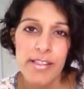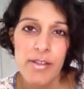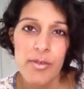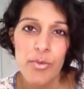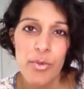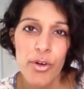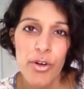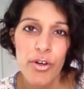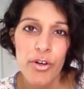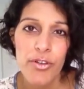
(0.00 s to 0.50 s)
a
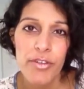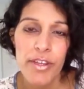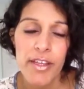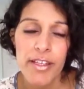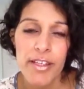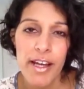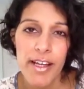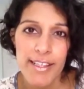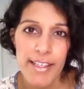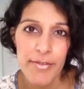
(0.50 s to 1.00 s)
word that
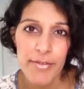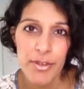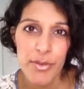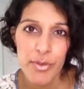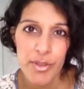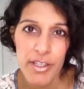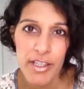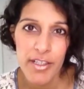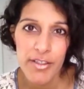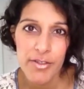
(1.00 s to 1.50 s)
not
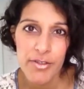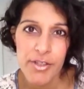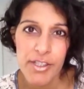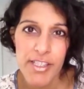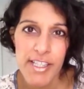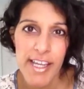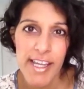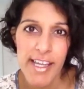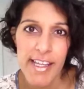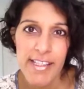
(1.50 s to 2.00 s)
everyone
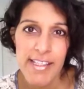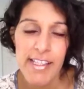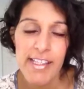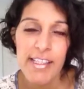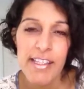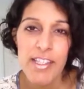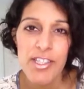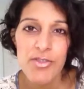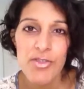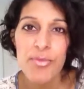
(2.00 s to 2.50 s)
understands, at
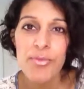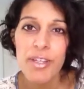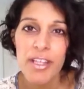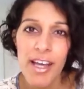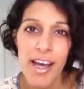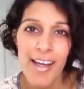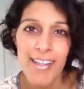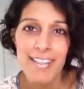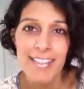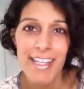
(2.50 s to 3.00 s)
least from the
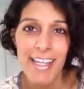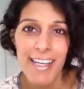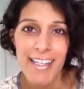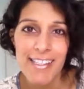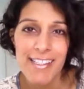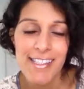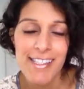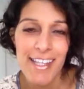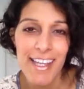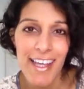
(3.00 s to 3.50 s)

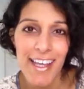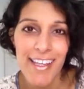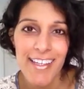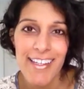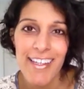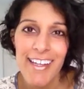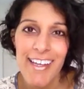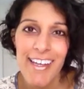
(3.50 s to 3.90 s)
context that